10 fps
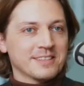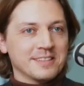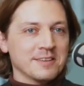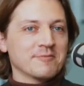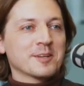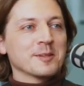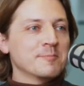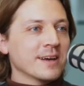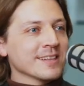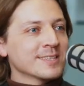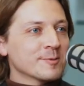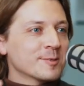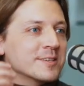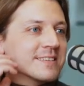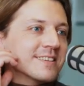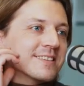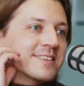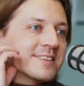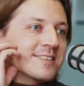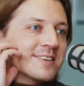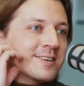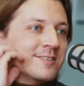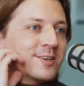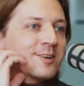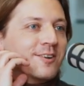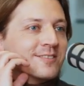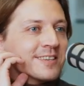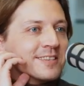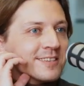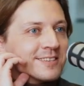the difficult balance between the content, the